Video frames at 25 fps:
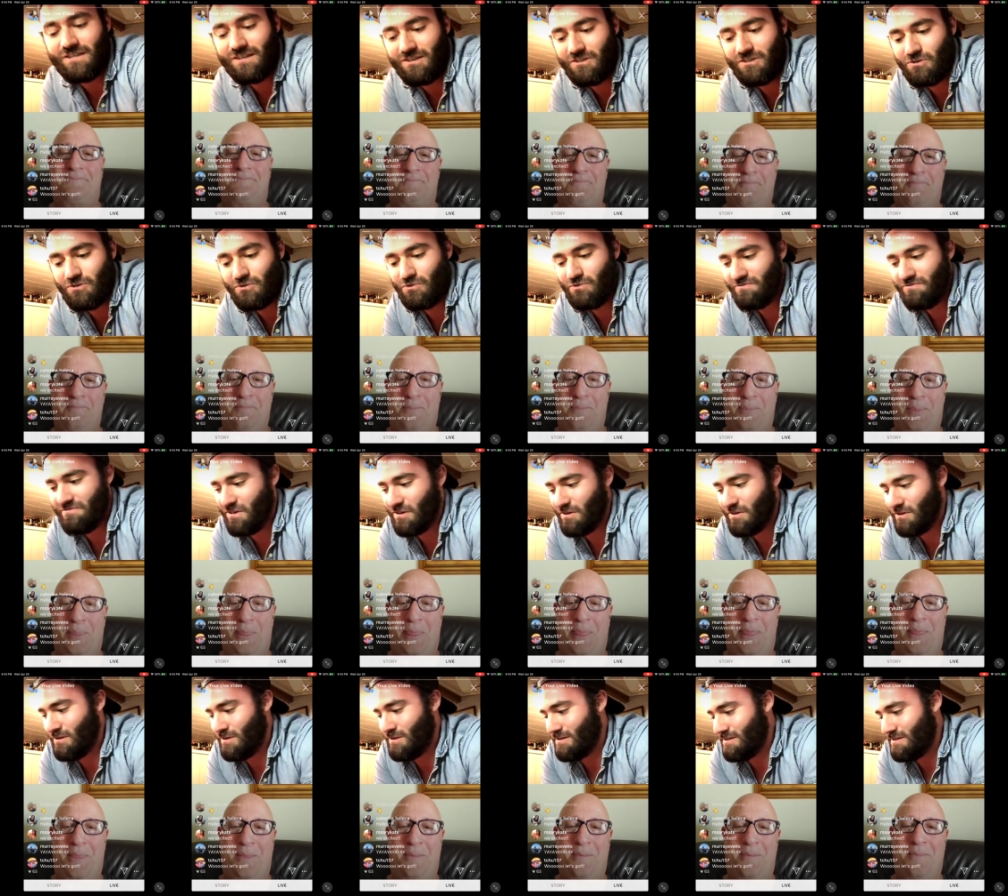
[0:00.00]
you
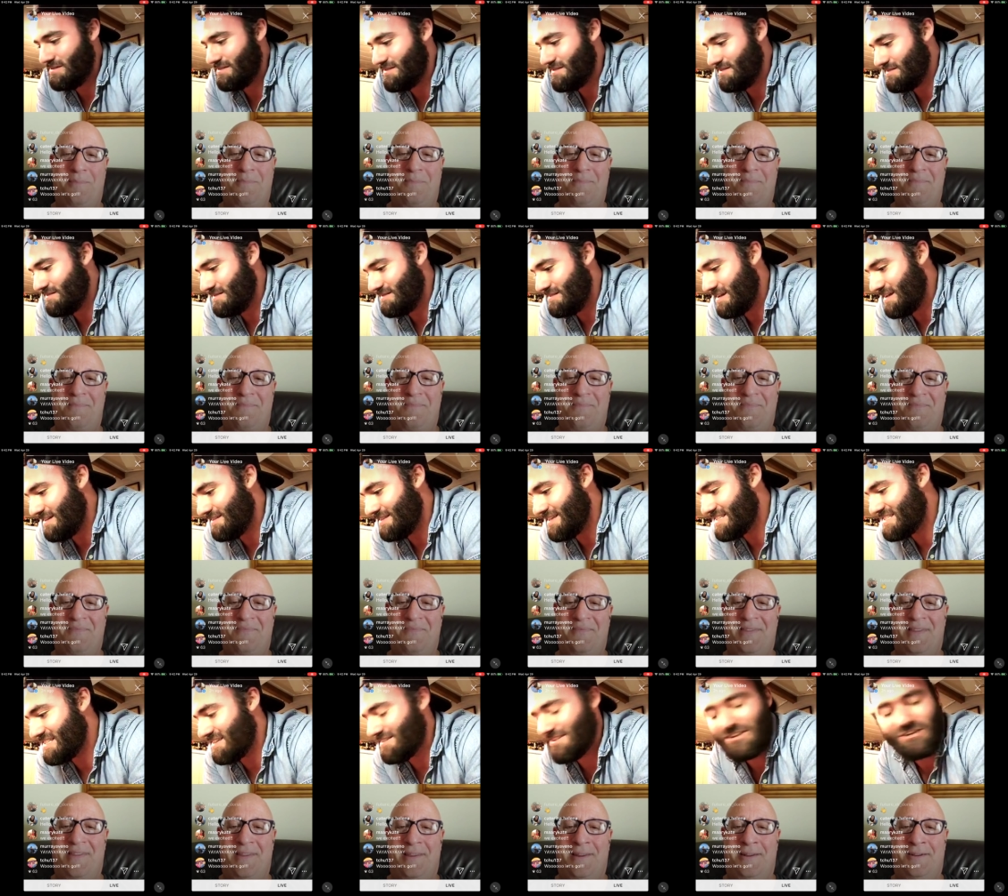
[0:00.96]
feel at
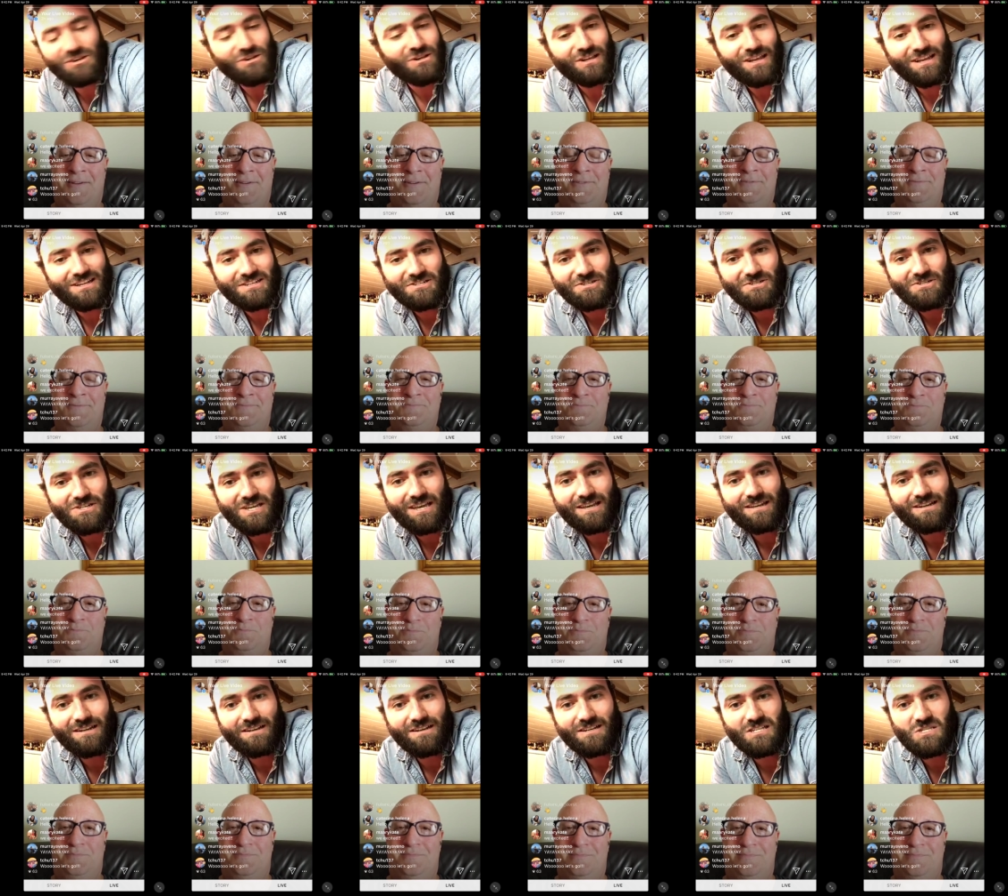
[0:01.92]
least a little
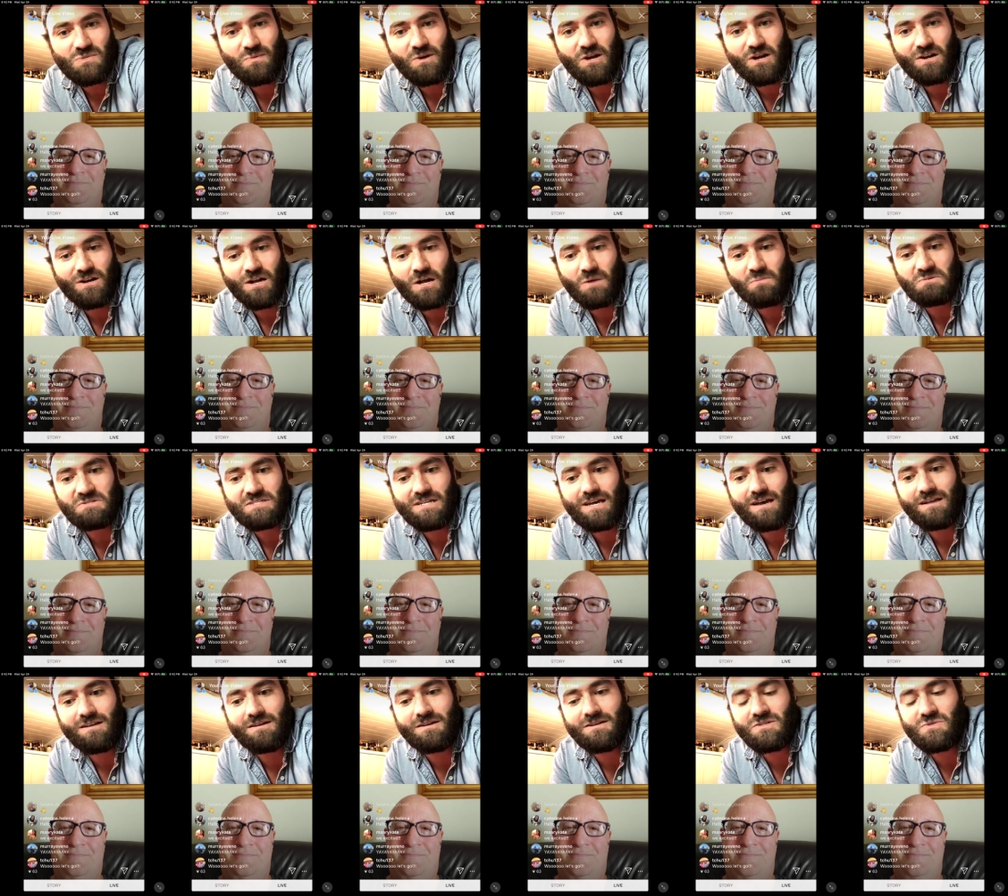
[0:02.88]
entertained and can spare a couple
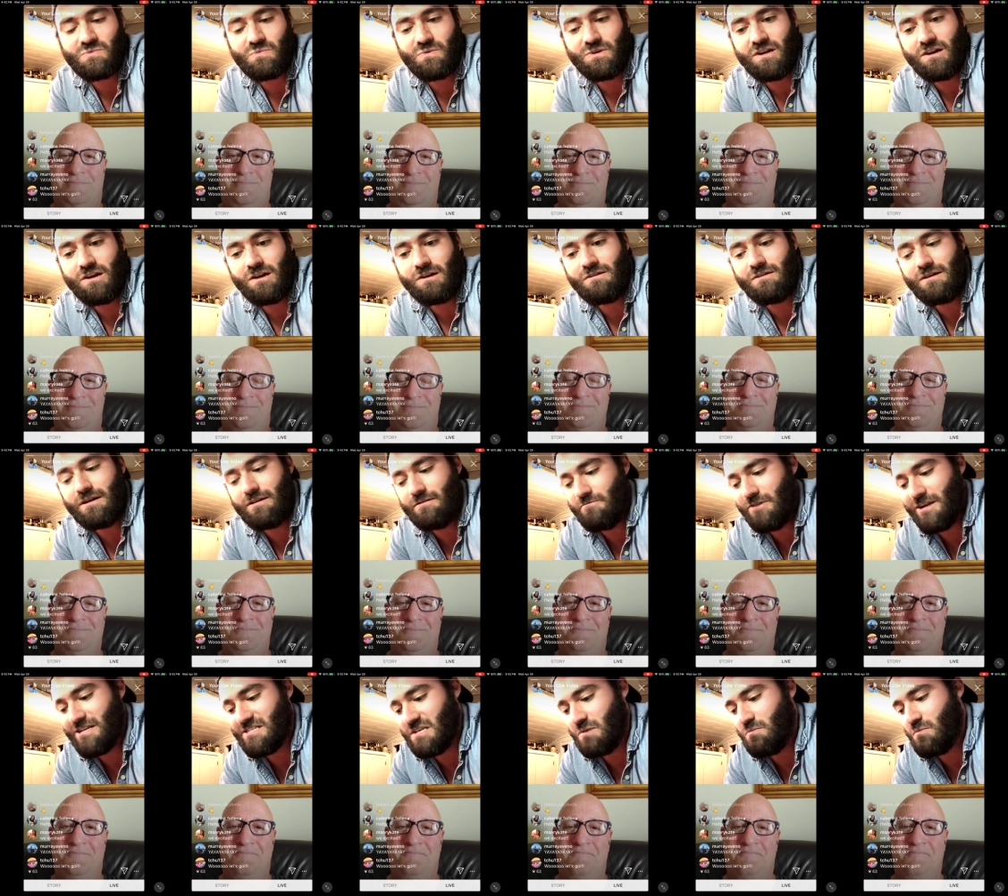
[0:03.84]
dollars. We're
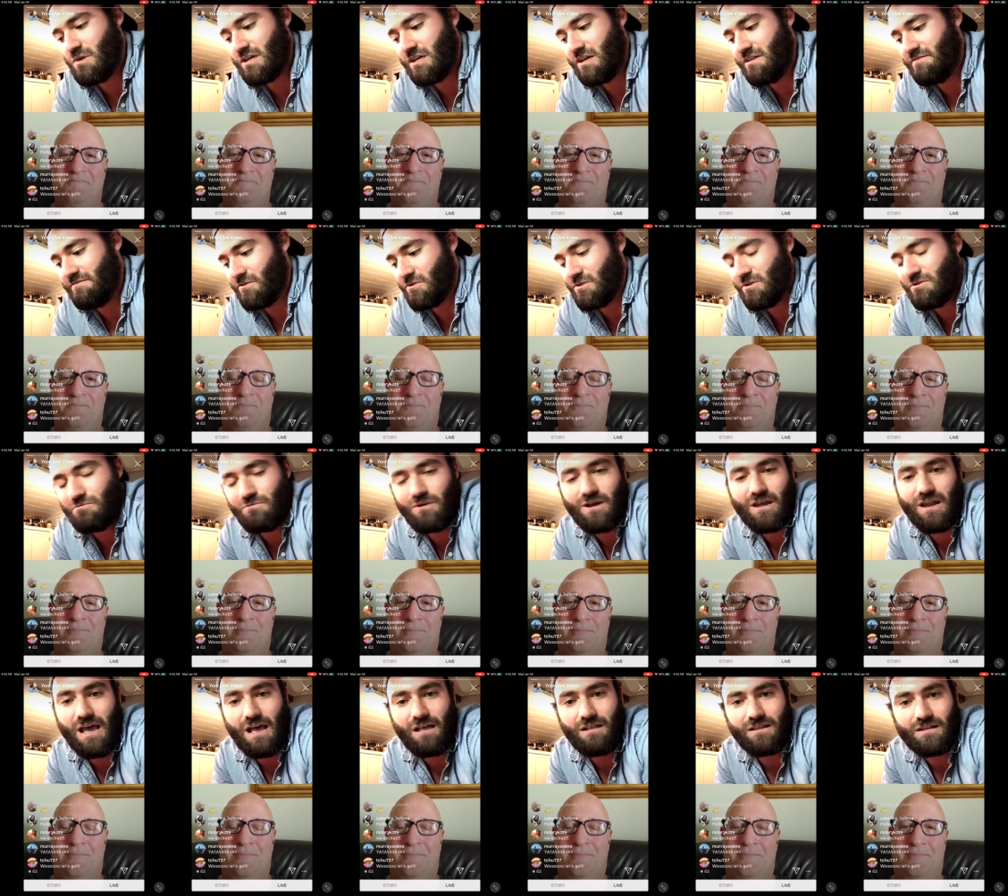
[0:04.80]
raising money for the
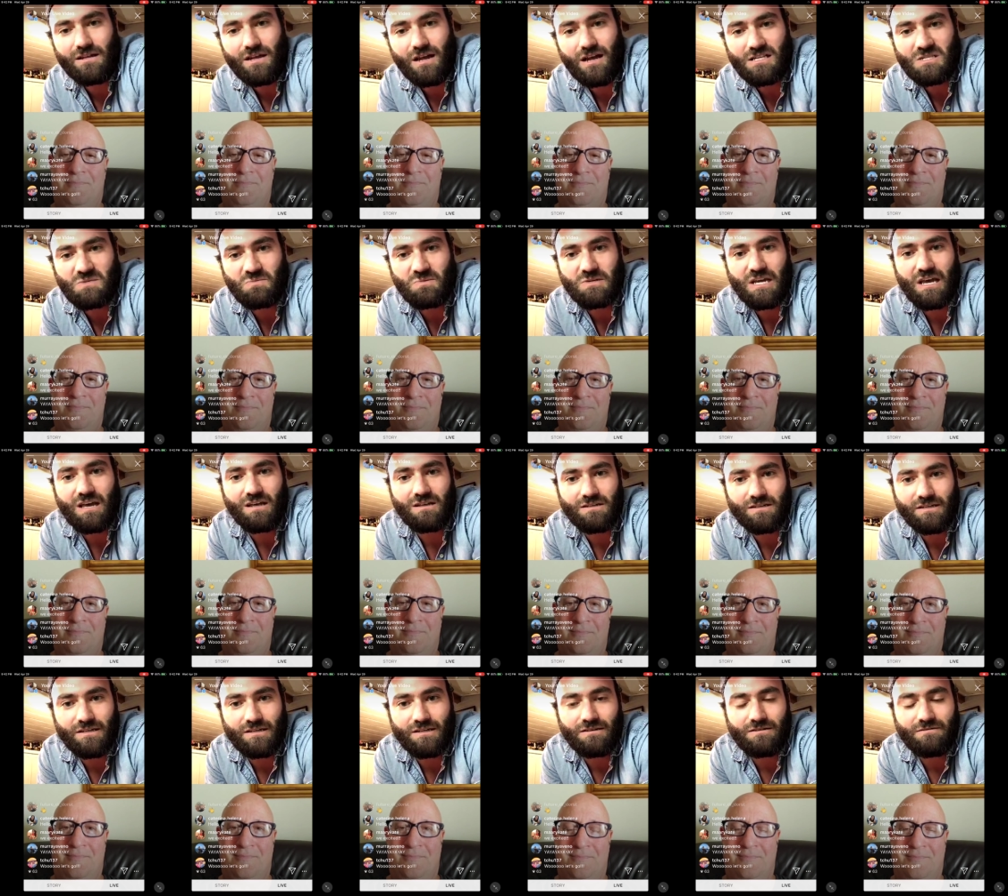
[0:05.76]
Rhode Island
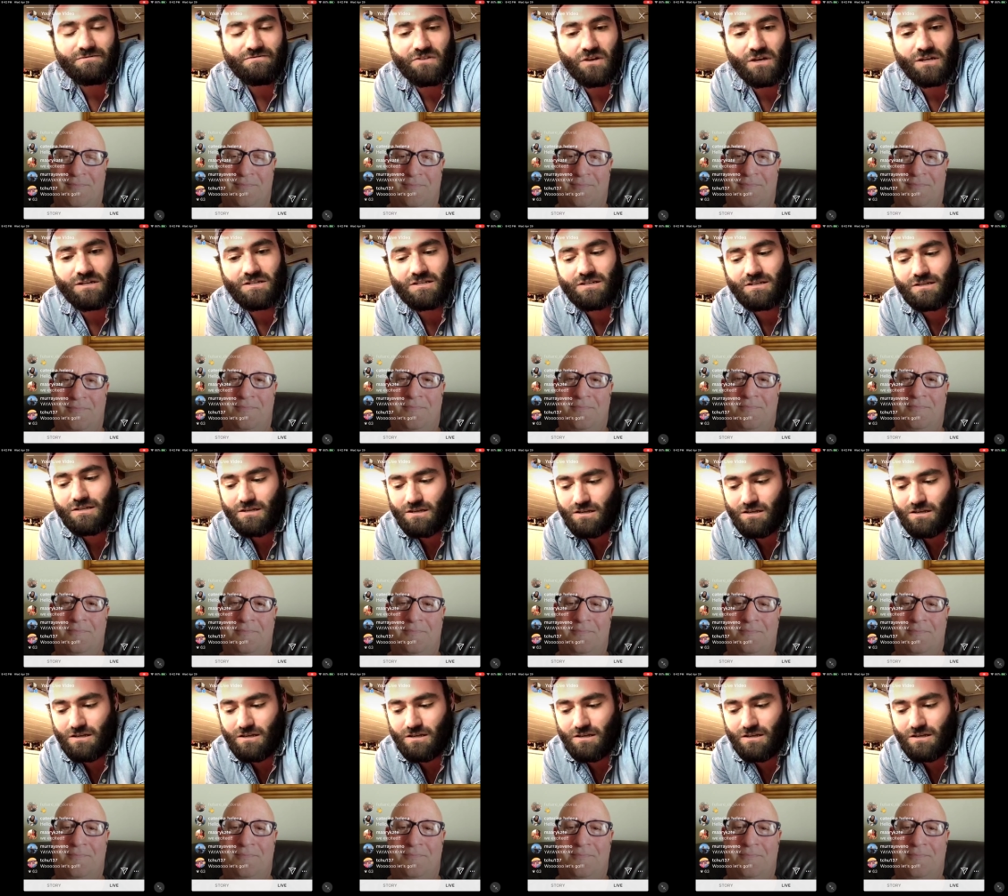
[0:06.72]
Hospitality Fund.